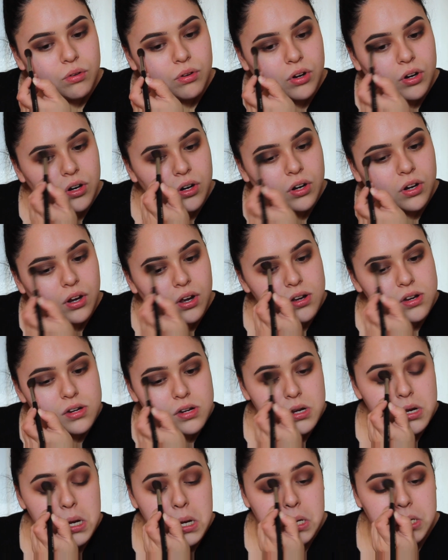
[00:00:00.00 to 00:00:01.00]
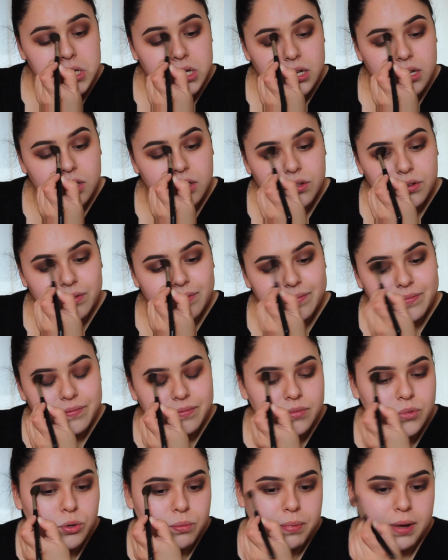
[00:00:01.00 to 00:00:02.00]
her dog, Chiquito,
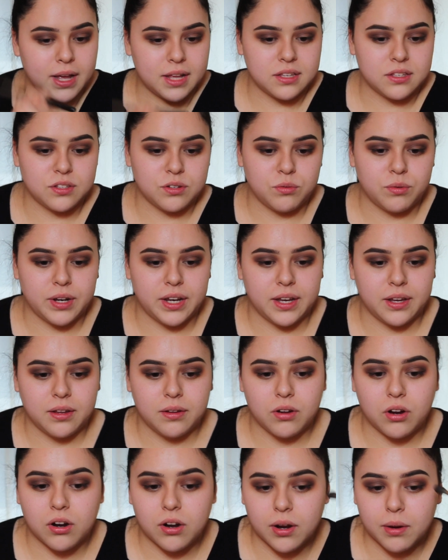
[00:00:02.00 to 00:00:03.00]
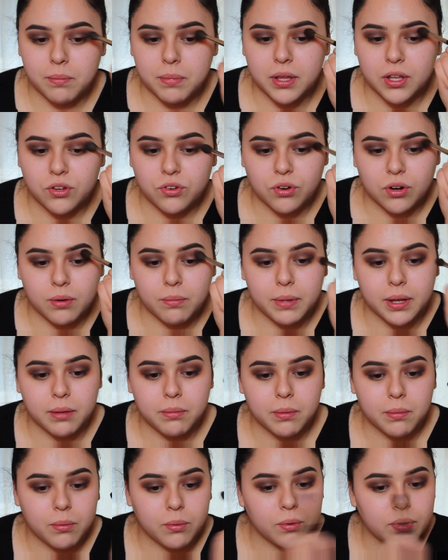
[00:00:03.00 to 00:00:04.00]
who passed away. R.I.P. to our
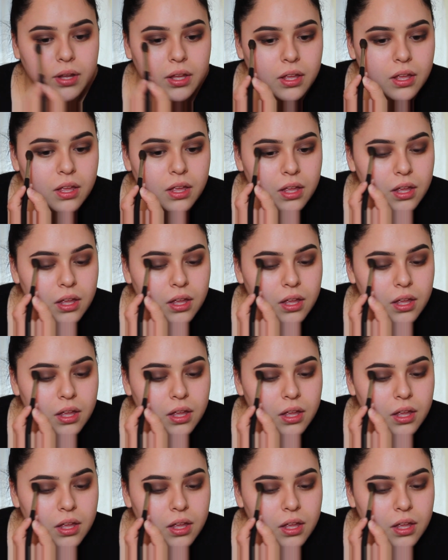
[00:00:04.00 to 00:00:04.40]
baby boy.